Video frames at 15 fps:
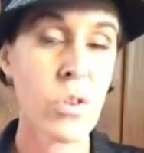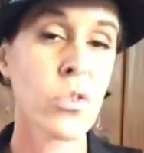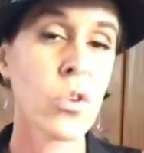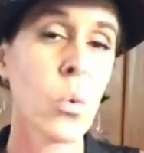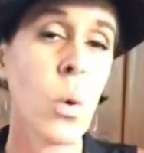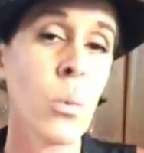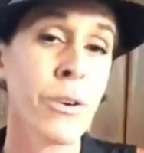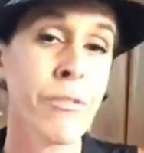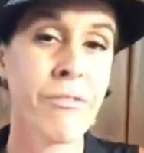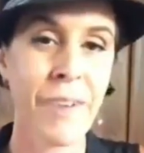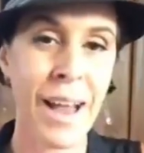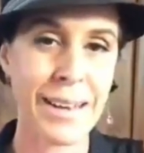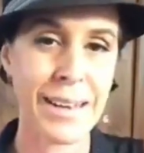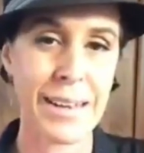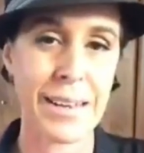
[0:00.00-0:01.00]
So what we're
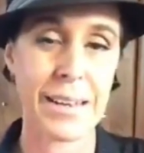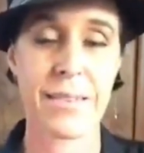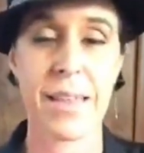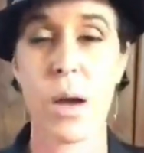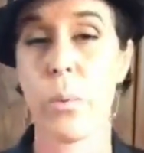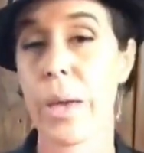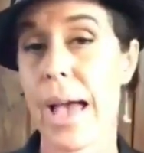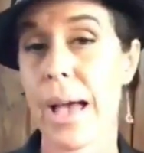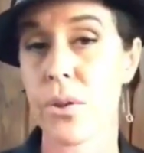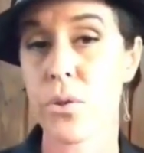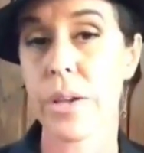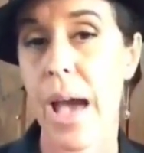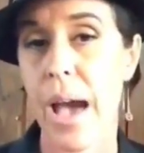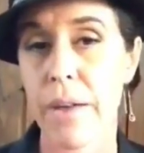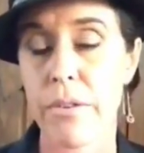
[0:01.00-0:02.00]
finding is that we
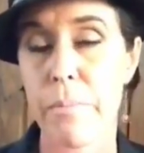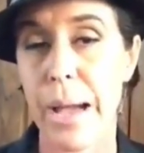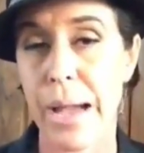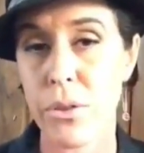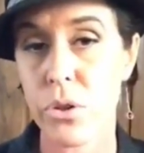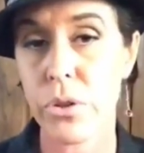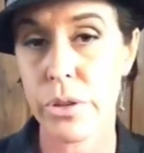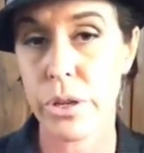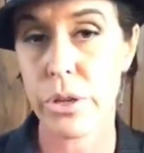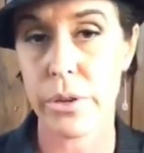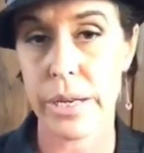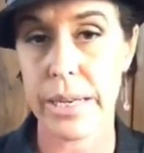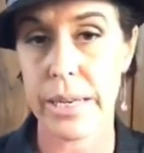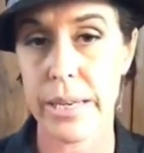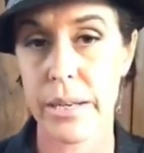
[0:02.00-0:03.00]
actually have a magical
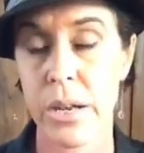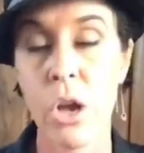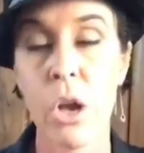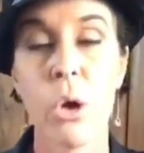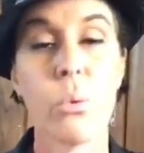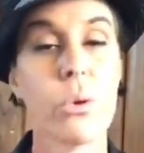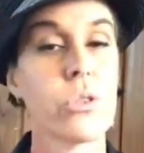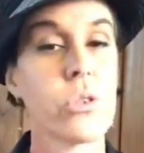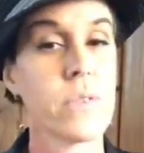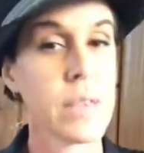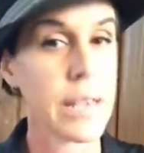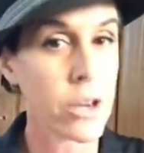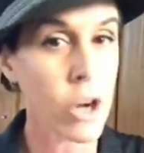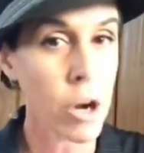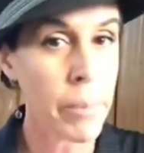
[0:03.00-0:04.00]
ingredient, which is
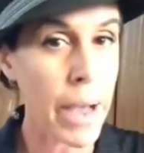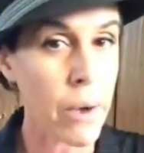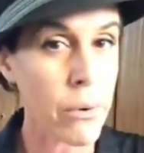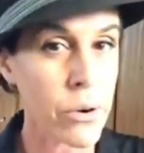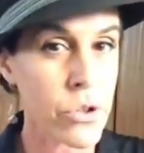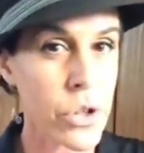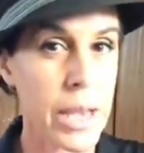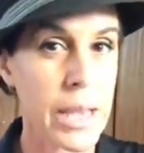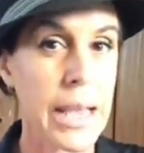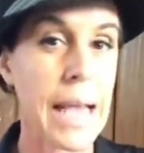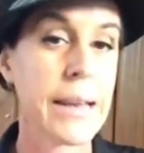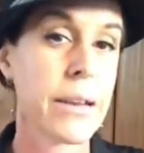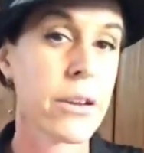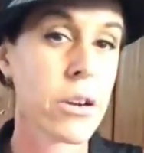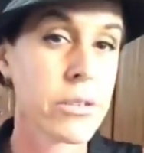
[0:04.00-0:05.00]
in our Power Shake
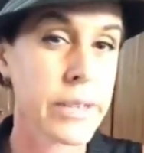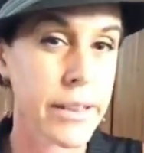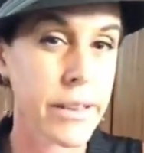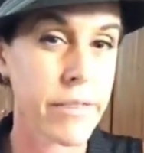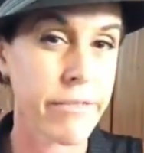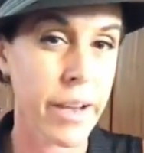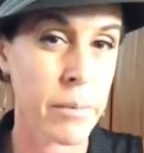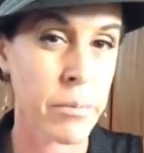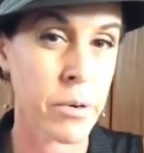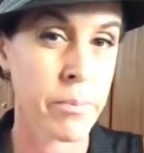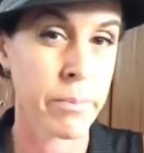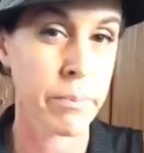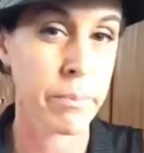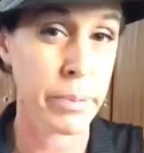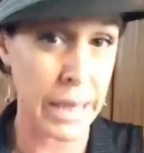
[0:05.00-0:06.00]
and in our Daily Fiber
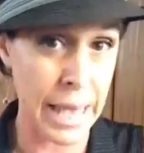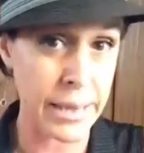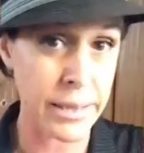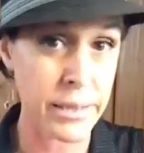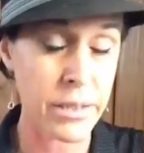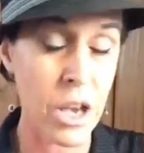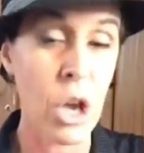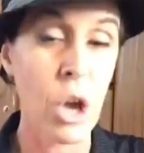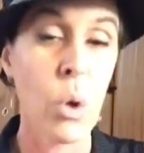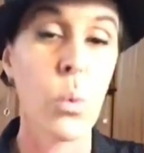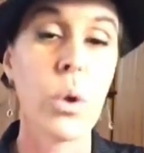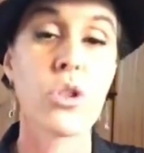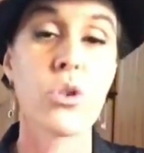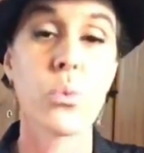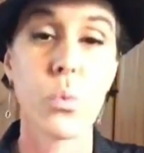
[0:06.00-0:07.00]
blend,
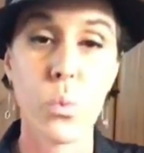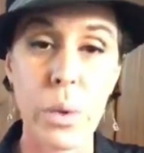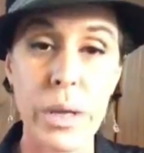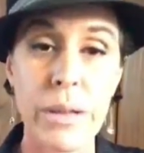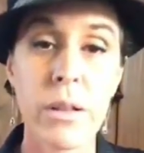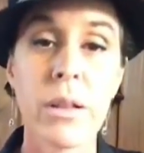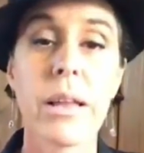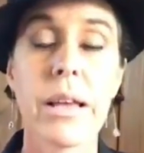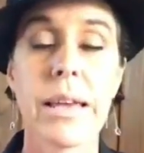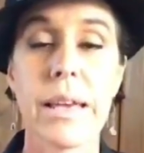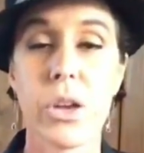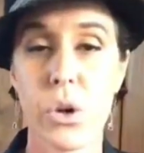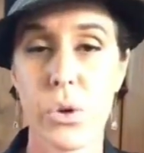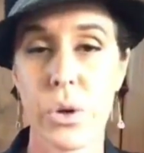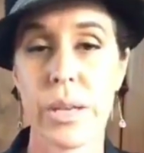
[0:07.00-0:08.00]
which will
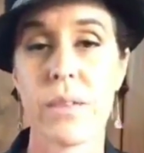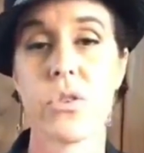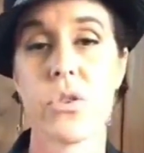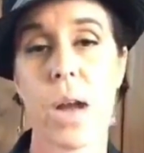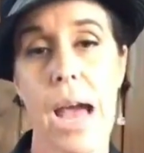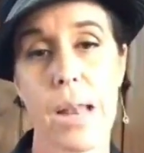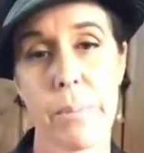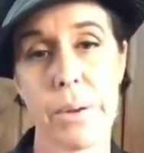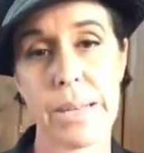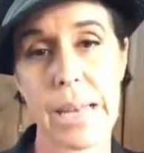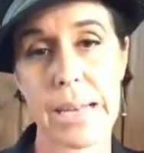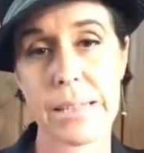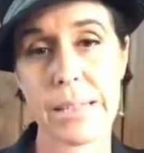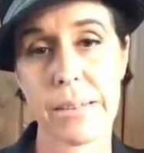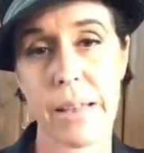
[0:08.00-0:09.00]
increase your
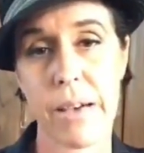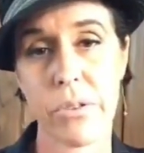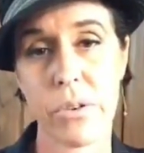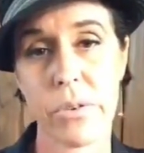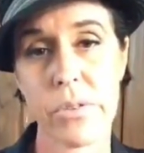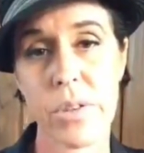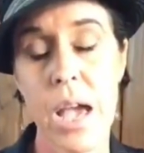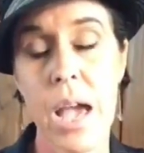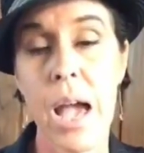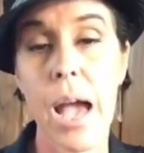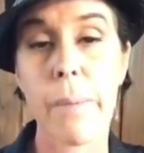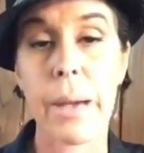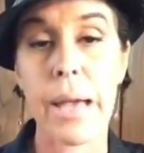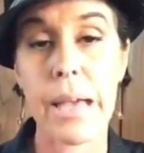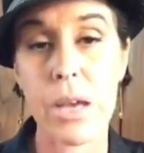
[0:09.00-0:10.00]
adiponectin levels.
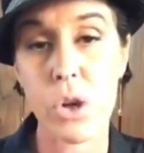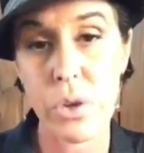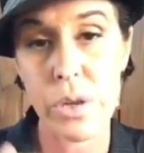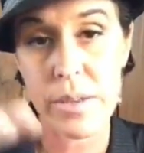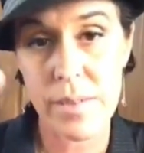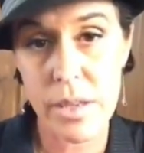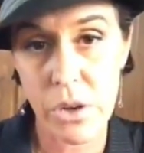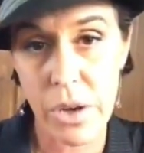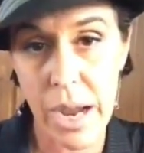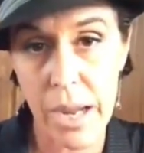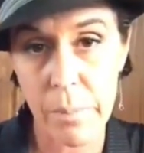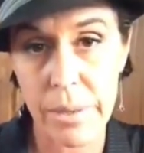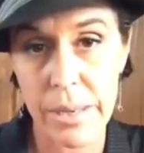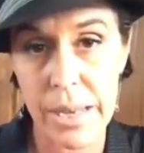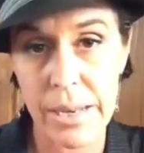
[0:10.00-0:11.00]
And by increasing your
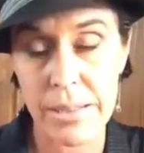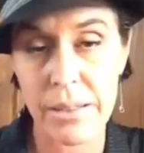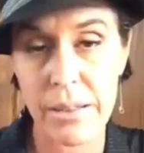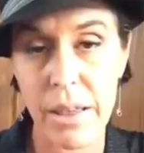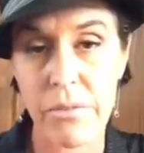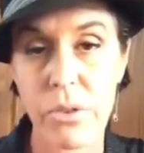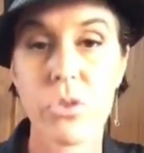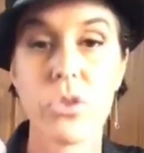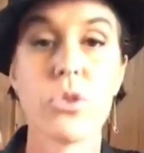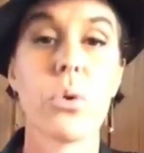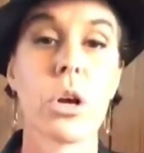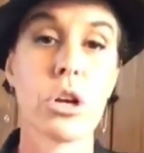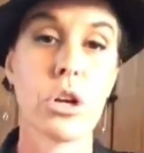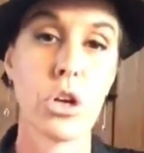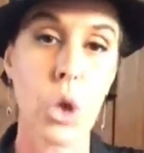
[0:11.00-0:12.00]
adiponectin levels, you
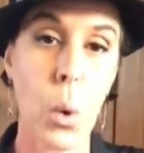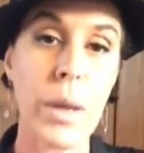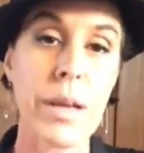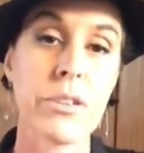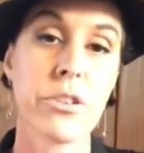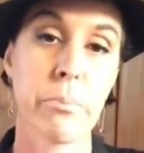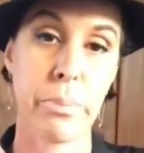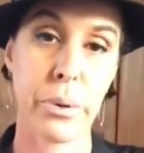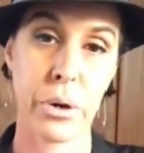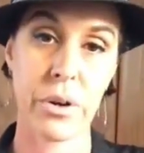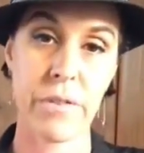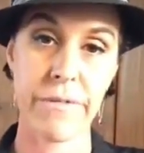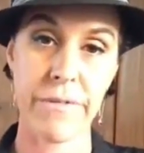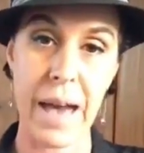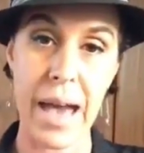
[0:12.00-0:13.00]
are going to
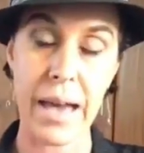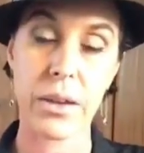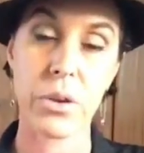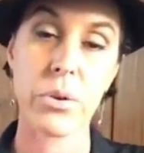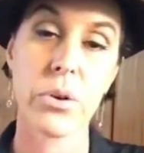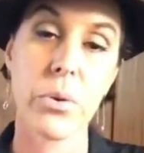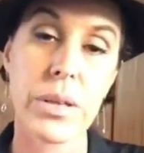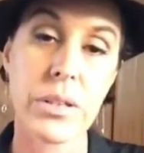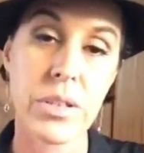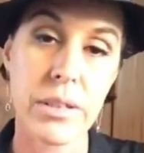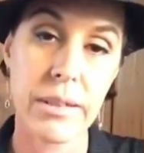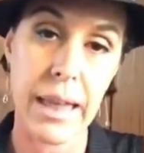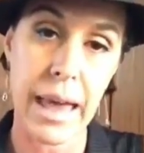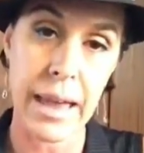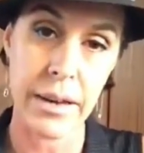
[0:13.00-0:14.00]
burn fat and you're going to
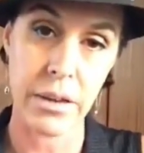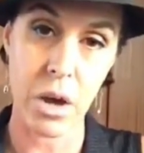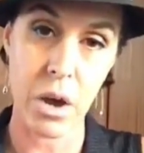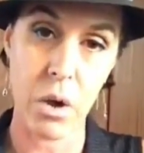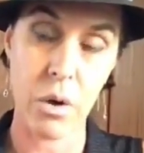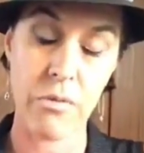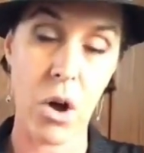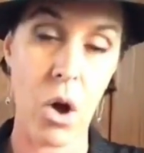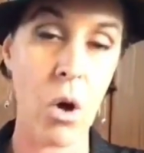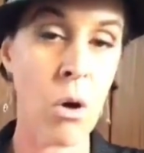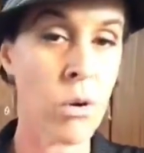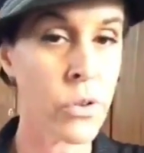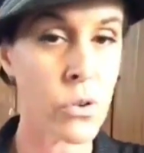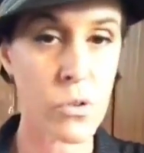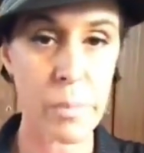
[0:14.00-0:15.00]
let go of
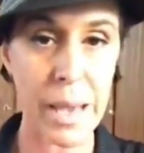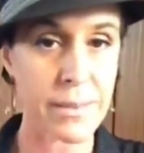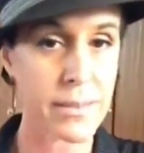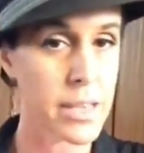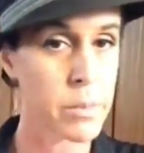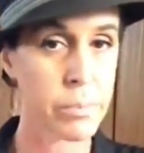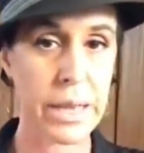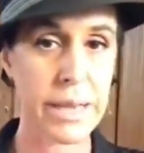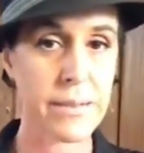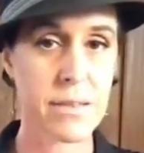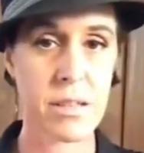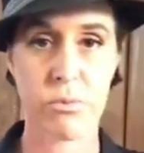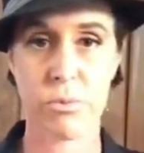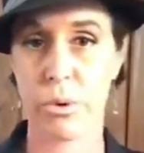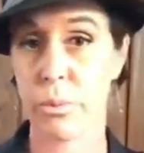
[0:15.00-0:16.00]
all those pesky
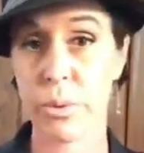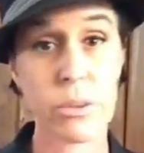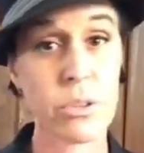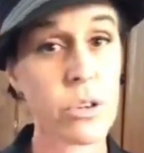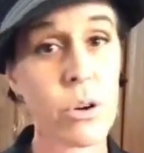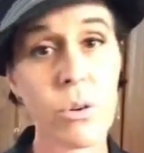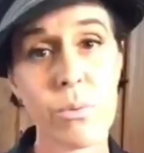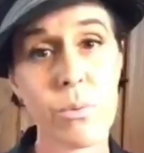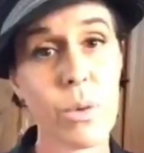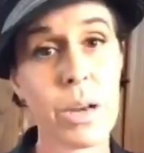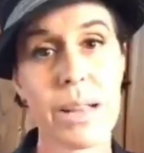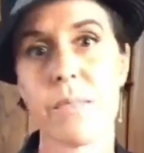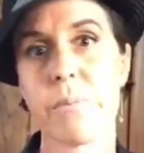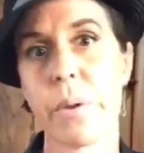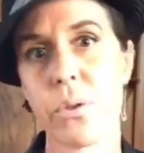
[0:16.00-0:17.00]
places where we don't
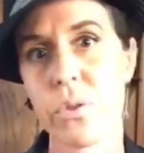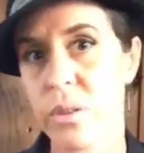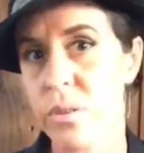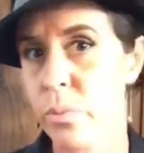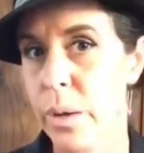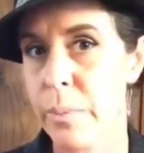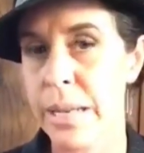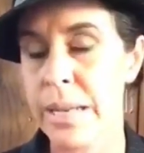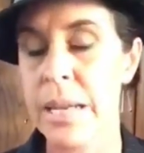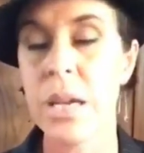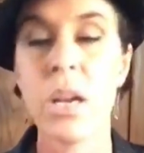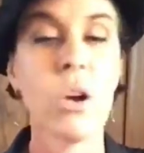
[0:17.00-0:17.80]
want it, especially as women.